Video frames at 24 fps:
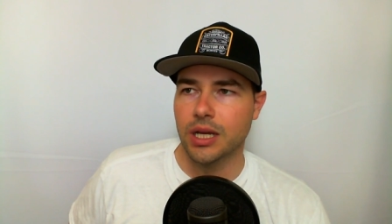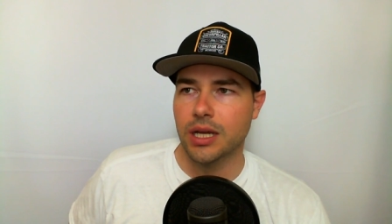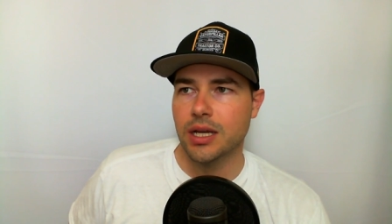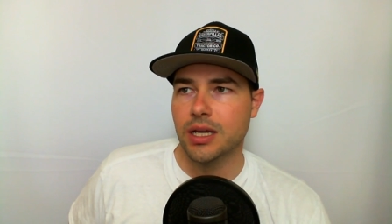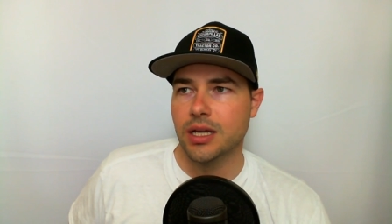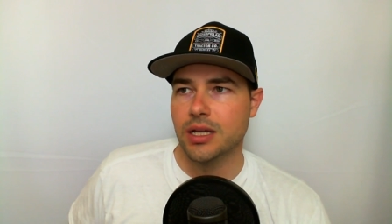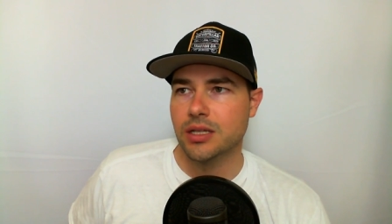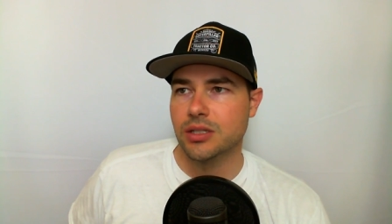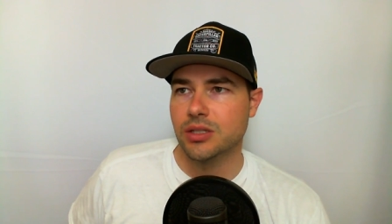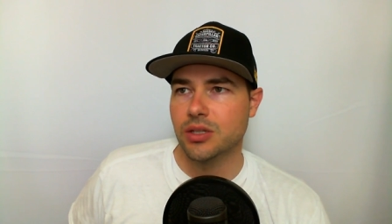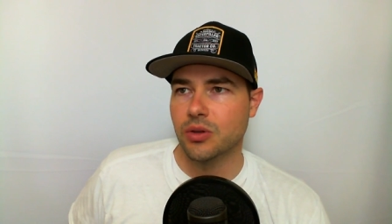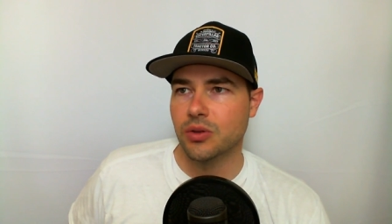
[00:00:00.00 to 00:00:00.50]

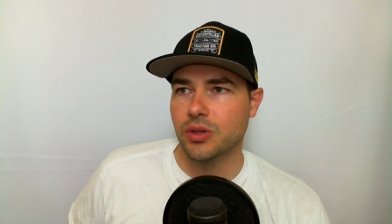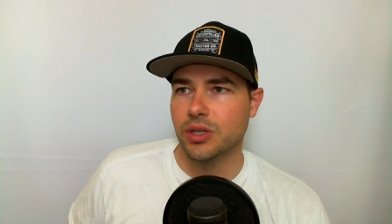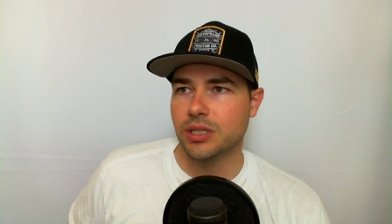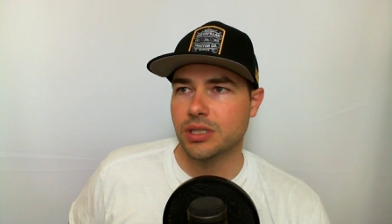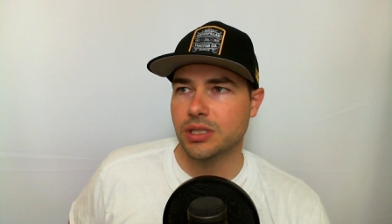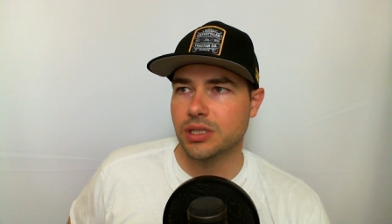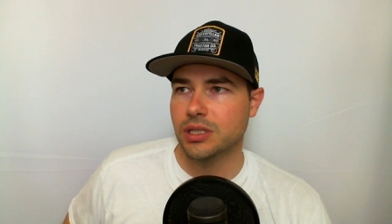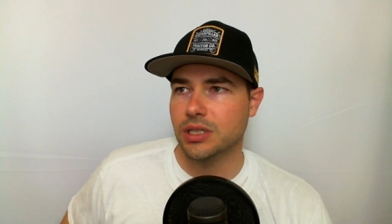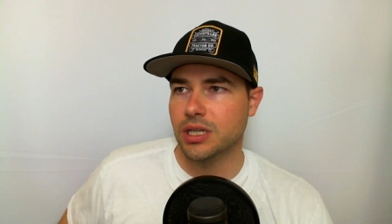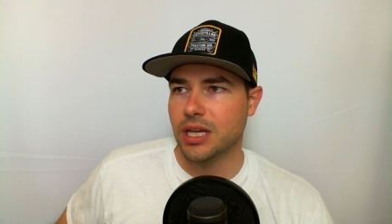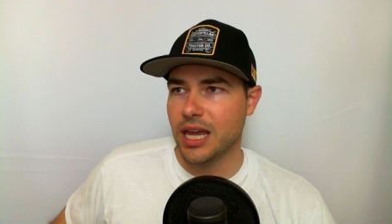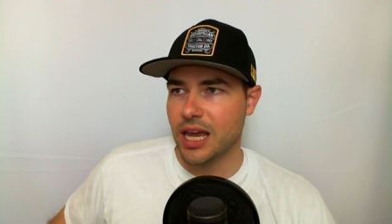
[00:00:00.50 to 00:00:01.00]
So this
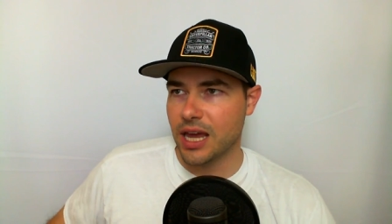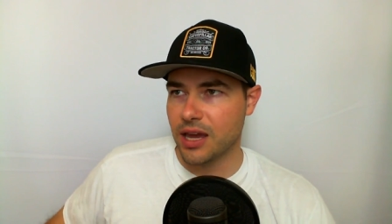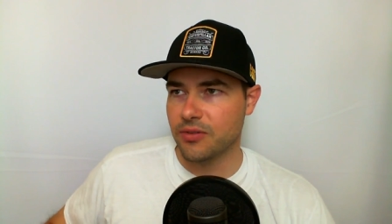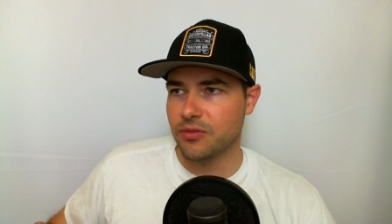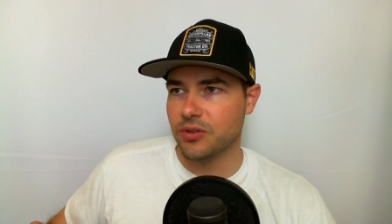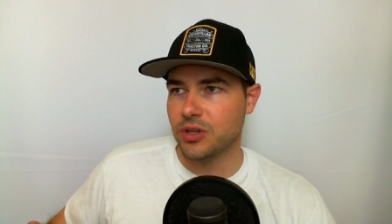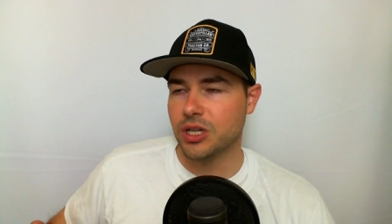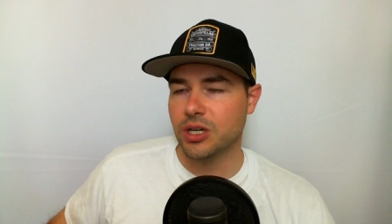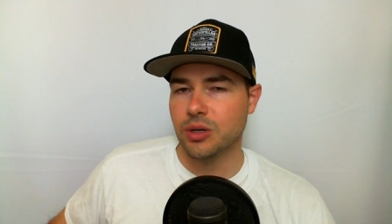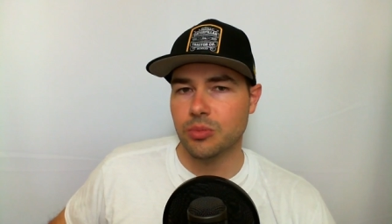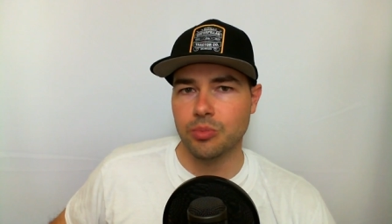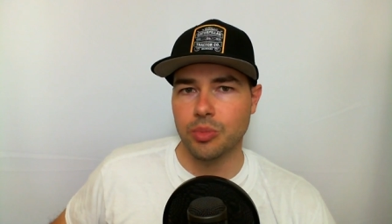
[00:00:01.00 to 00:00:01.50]
heavy
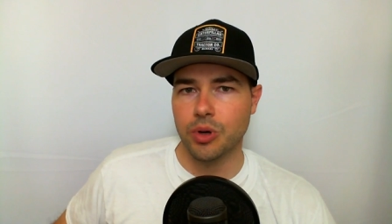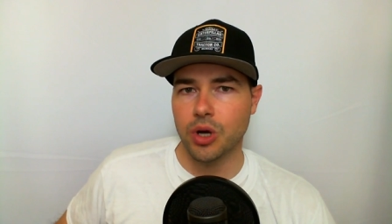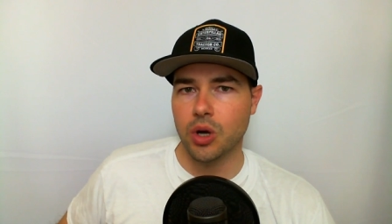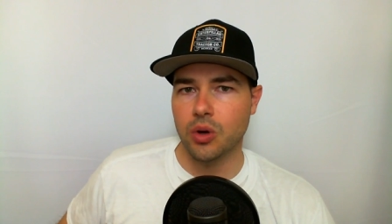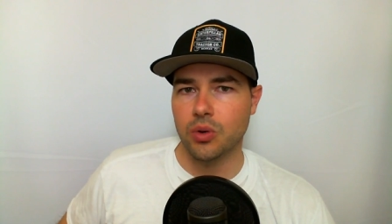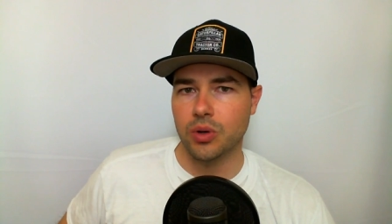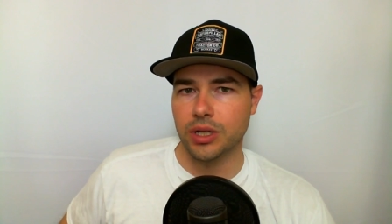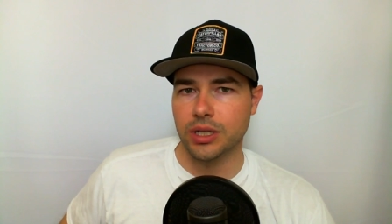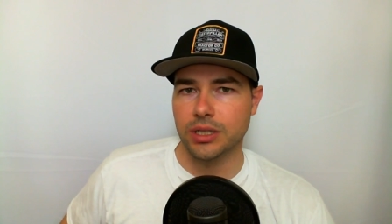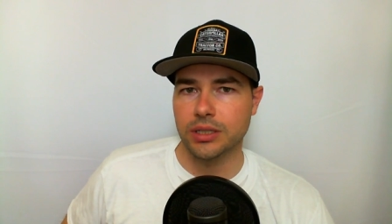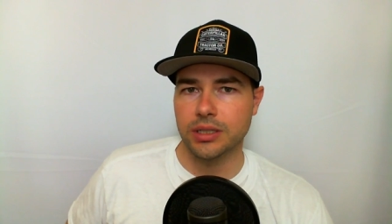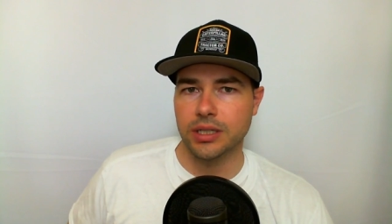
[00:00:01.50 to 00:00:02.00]
component,